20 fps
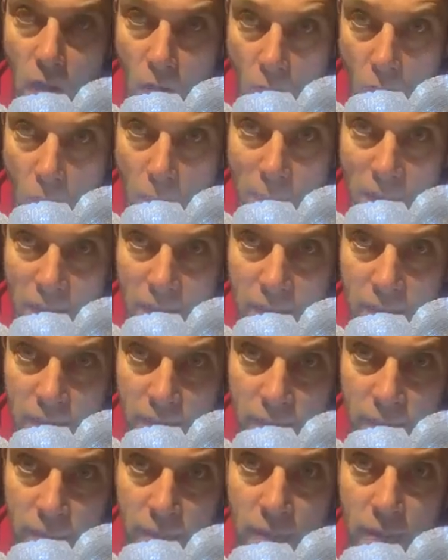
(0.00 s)
Amen.
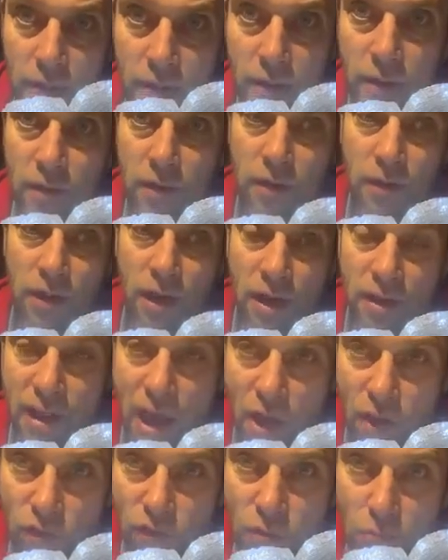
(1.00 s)
And
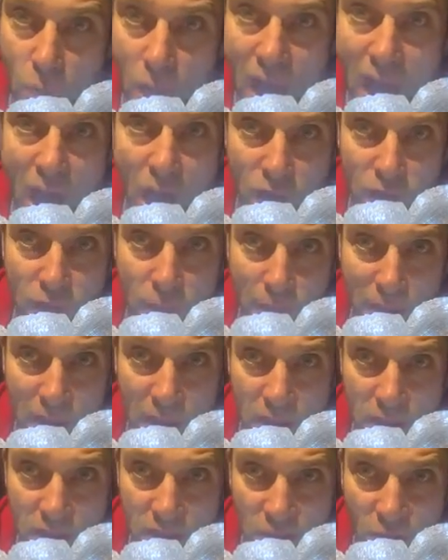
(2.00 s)
that was from my Alpha
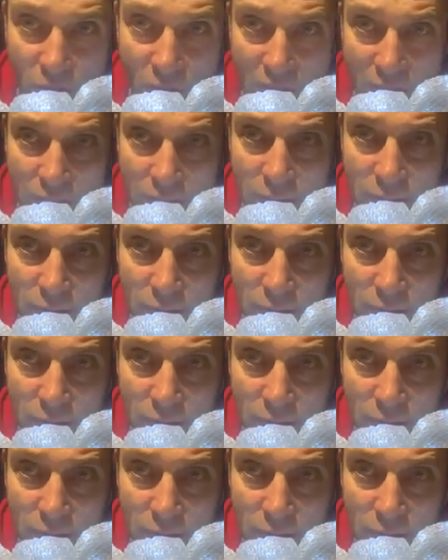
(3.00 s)
meeting tonight